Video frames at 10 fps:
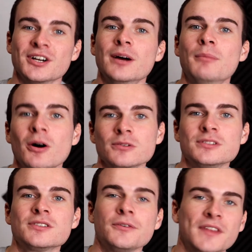I'm
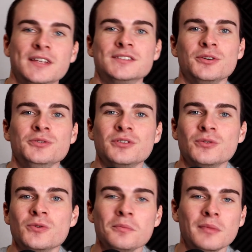host of the
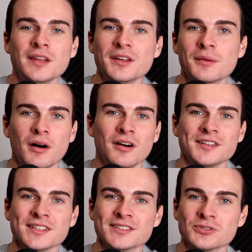Social Media
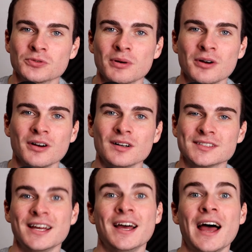Marketing School
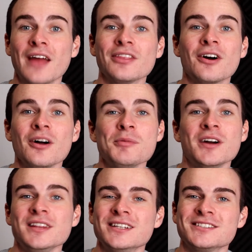podcast and the guy
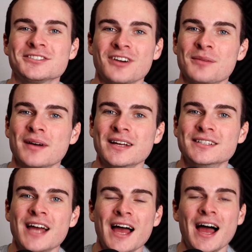behind the Instagram page